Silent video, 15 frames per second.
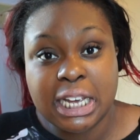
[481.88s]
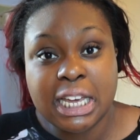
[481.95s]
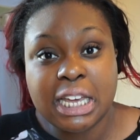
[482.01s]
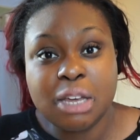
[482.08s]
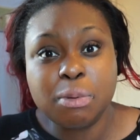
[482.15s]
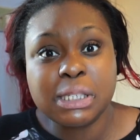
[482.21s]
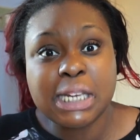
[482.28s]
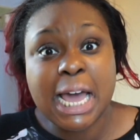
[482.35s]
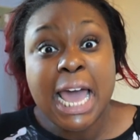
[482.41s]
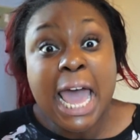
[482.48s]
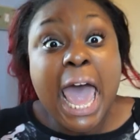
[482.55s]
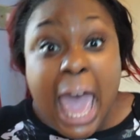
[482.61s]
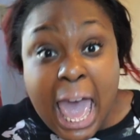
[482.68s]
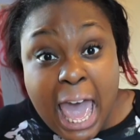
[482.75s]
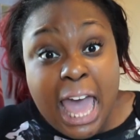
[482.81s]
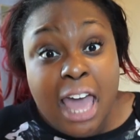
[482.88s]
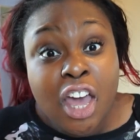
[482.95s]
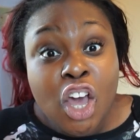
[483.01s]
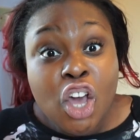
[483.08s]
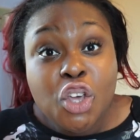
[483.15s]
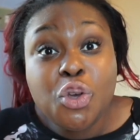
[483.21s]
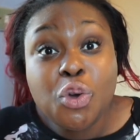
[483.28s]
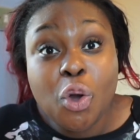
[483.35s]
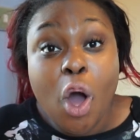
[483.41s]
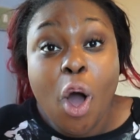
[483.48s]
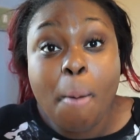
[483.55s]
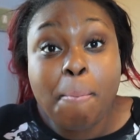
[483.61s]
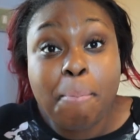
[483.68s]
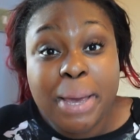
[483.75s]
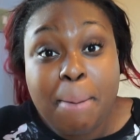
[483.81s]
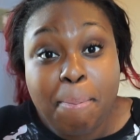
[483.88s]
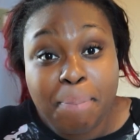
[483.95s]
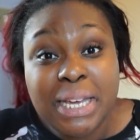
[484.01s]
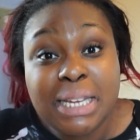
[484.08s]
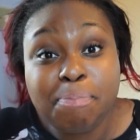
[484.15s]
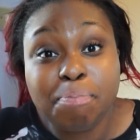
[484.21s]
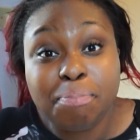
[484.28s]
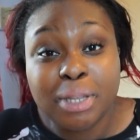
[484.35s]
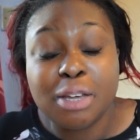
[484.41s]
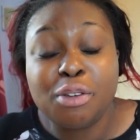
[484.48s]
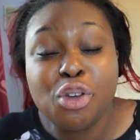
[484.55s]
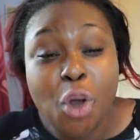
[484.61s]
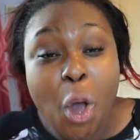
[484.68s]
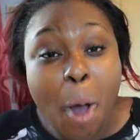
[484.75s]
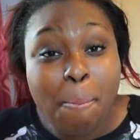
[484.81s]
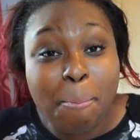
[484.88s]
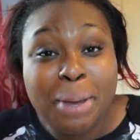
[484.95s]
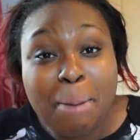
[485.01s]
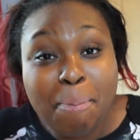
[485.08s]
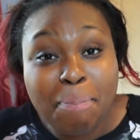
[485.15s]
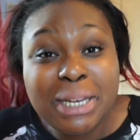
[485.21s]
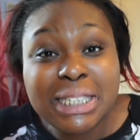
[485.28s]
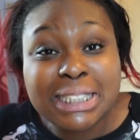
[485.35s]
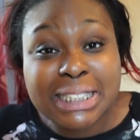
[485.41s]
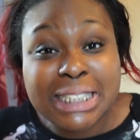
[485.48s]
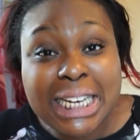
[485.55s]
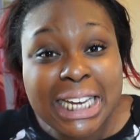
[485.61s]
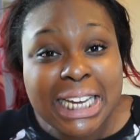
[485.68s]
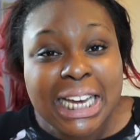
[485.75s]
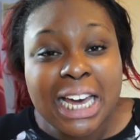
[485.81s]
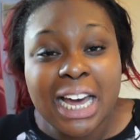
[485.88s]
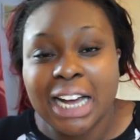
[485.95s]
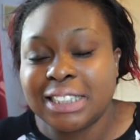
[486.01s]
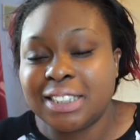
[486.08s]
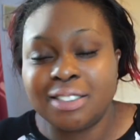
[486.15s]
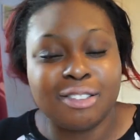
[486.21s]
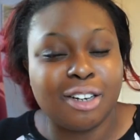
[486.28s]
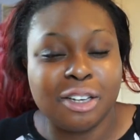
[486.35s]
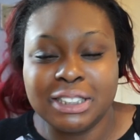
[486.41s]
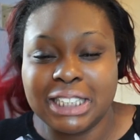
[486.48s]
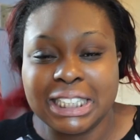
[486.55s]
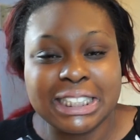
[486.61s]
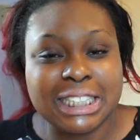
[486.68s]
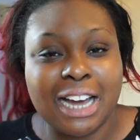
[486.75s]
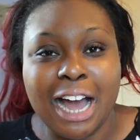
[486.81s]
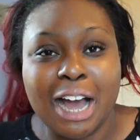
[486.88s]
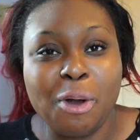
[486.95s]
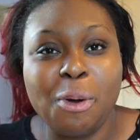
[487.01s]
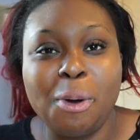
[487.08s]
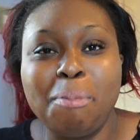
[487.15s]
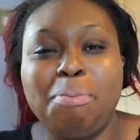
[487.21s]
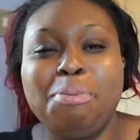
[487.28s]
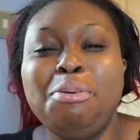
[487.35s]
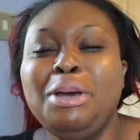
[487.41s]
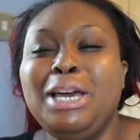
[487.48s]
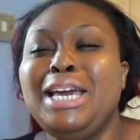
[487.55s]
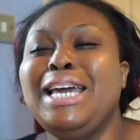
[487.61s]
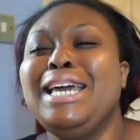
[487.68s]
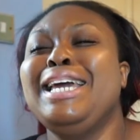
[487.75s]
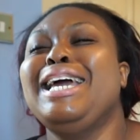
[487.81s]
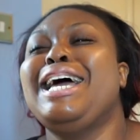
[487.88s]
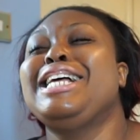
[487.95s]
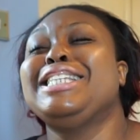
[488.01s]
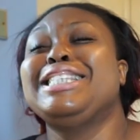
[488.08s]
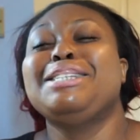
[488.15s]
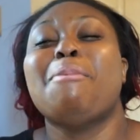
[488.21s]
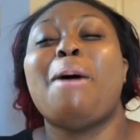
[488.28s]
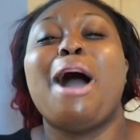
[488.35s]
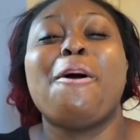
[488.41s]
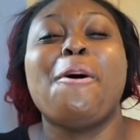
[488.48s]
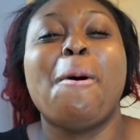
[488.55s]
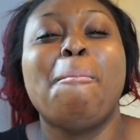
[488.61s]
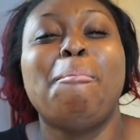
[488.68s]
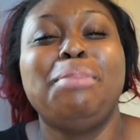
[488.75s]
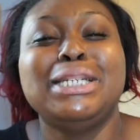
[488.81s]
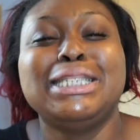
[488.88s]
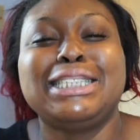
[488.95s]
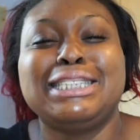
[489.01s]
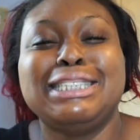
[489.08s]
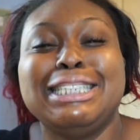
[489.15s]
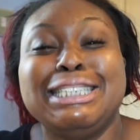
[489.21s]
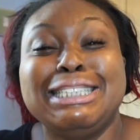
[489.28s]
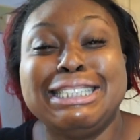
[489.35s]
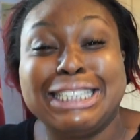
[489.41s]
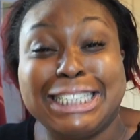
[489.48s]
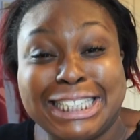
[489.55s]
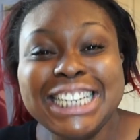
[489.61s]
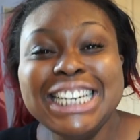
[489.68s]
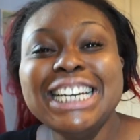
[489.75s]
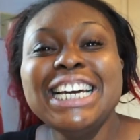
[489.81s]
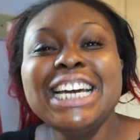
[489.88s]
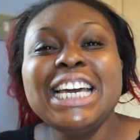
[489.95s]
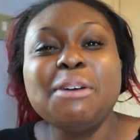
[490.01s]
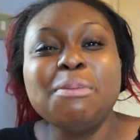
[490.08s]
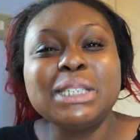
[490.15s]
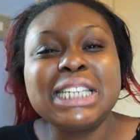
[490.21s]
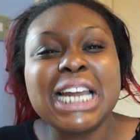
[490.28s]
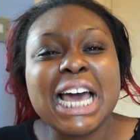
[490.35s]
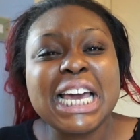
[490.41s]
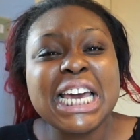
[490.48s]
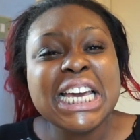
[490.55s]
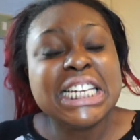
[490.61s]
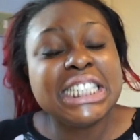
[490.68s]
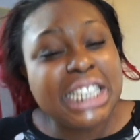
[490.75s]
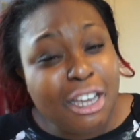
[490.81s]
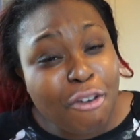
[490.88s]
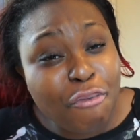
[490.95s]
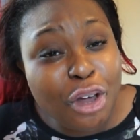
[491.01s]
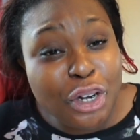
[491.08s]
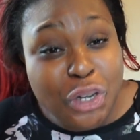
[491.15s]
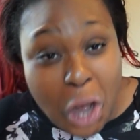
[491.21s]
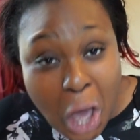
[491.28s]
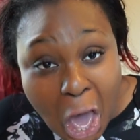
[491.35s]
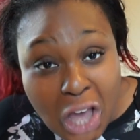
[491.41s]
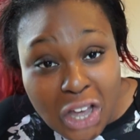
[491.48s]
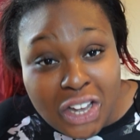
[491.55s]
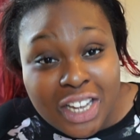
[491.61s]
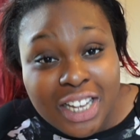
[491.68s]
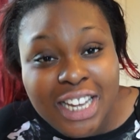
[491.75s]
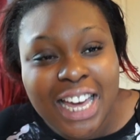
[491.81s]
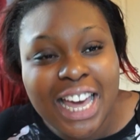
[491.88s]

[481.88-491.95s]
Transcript: He was like, you got BBC? I said, no daddy, I got I got BCD. He was like, D for dog?